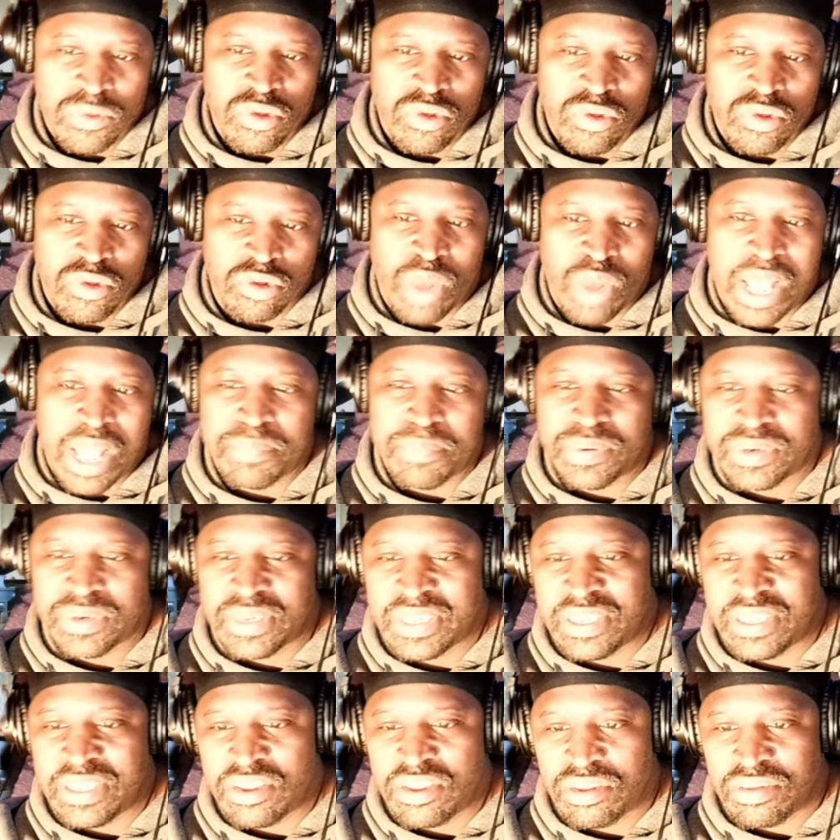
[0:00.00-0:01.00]
So do I
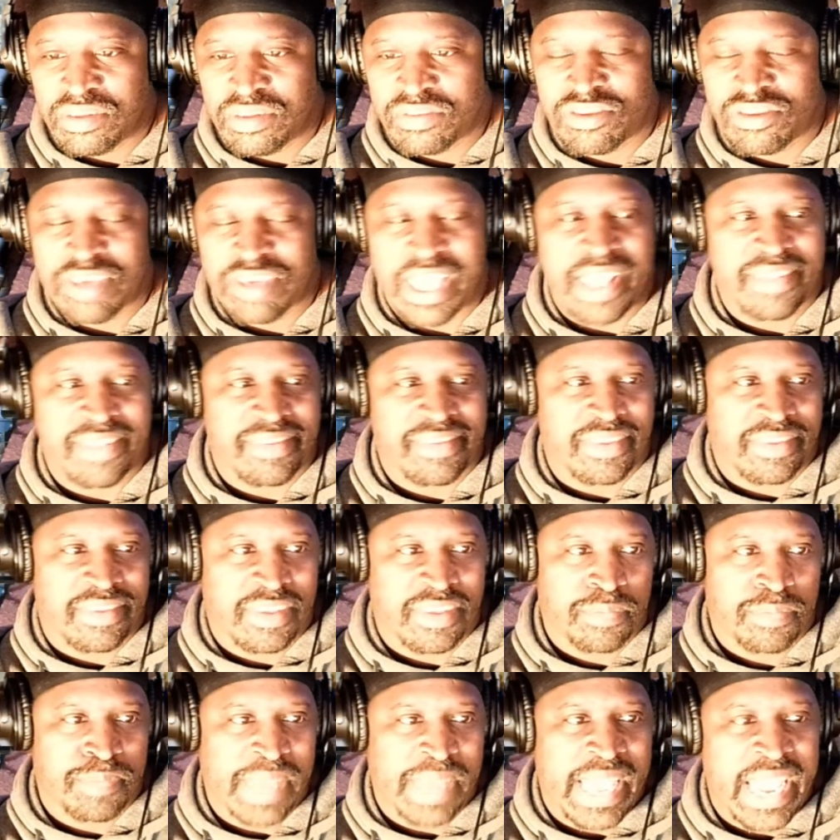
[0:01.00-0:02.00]
believe chess
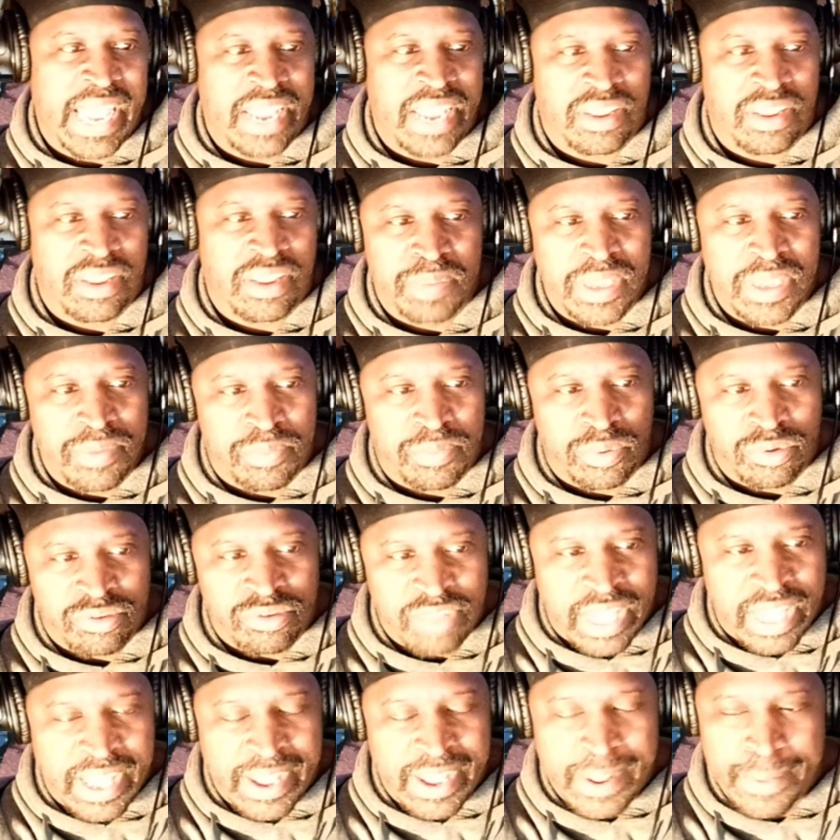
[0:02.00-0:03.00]
is as bad as
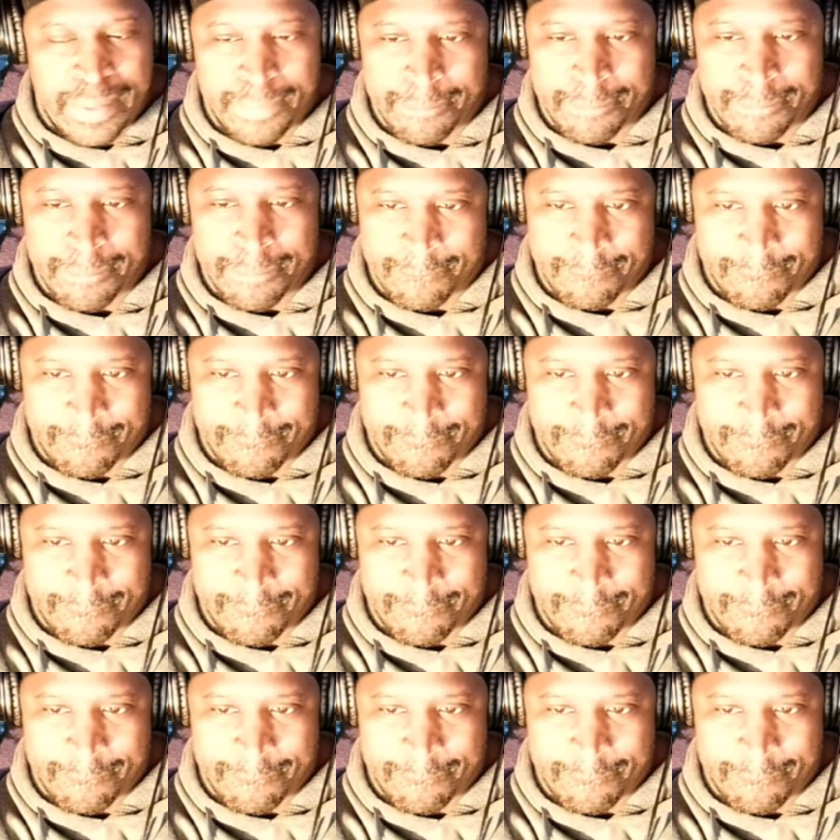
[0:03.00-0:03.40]
people say?